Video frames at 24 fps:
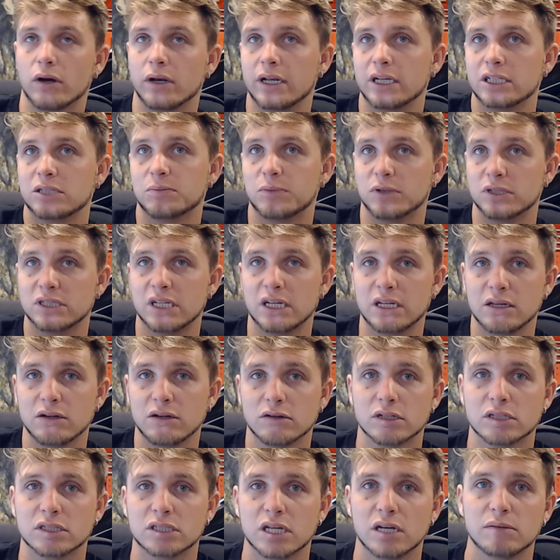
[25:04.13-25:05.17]
particular
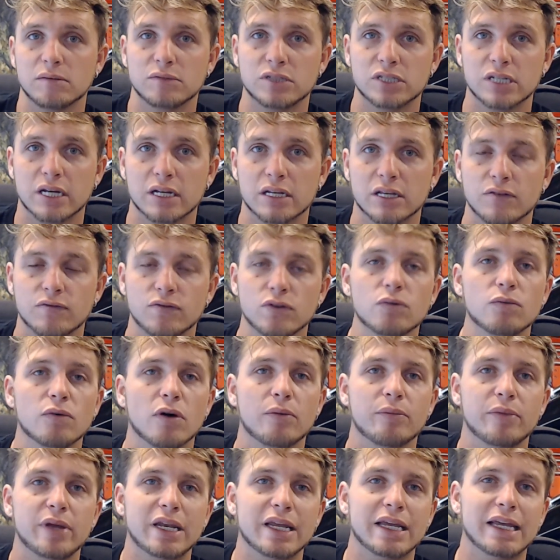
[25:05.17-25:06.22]
subject, if you want
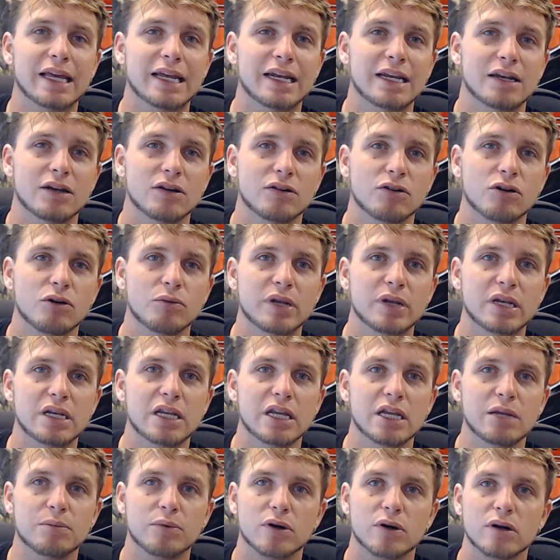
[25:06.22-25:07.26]
me to get in a little bit
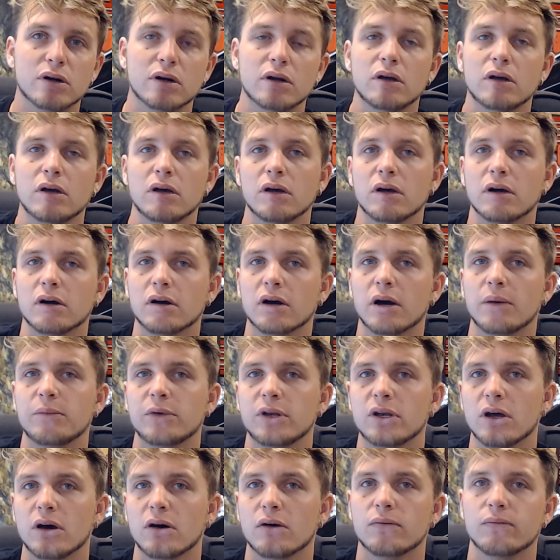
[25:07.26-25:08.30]
deeper, let me
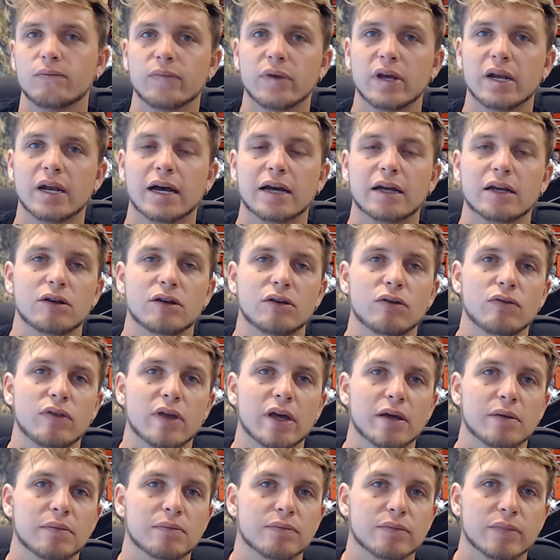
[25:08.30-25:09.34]
know, and I can do
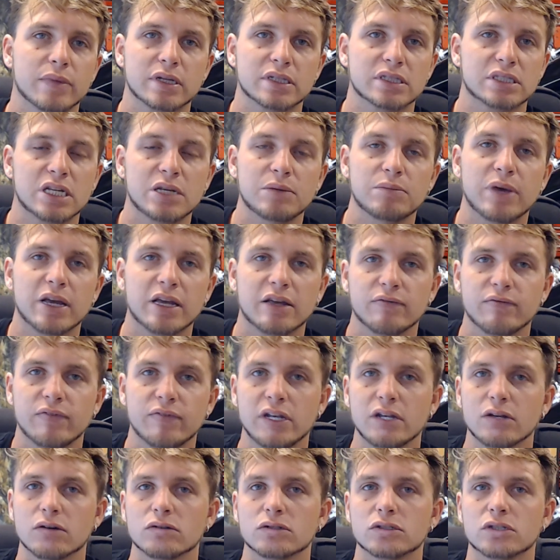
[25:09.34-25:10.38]
that. I'll just keep making
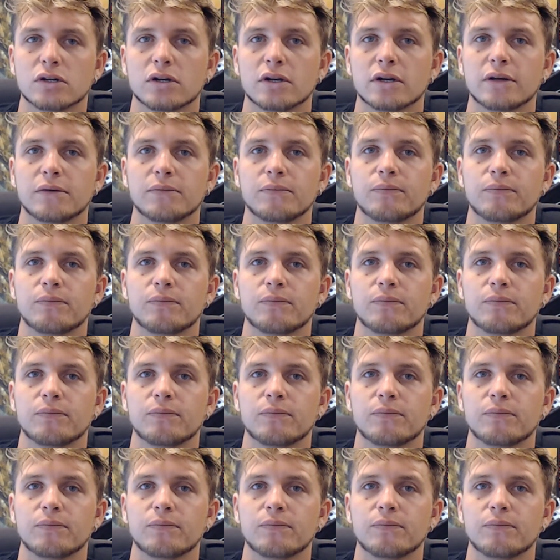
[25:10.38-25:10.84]
videos on it.